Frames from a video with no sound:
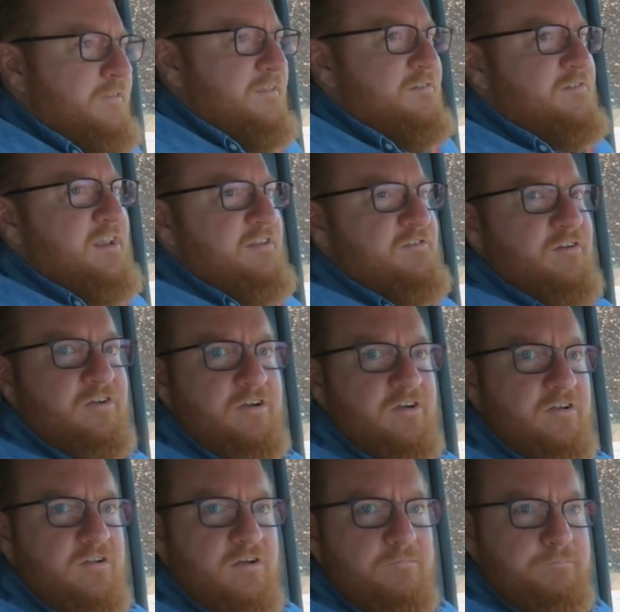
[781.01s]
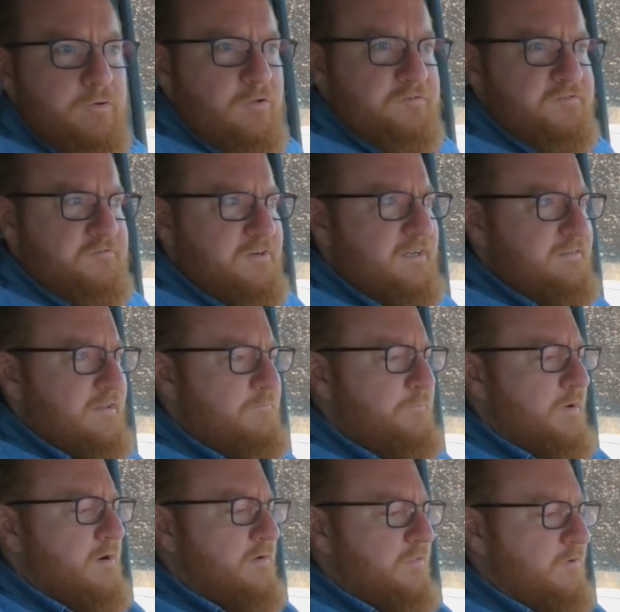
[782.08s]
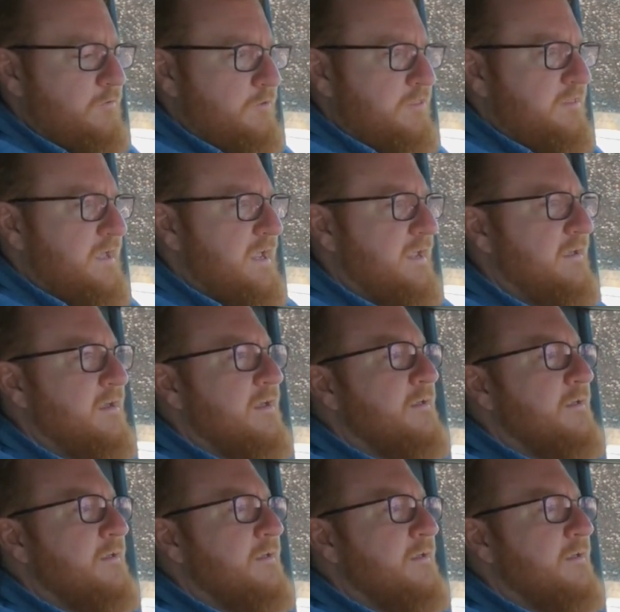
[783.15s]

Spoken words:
The seats are good bolstering, lumbar, the whole thing.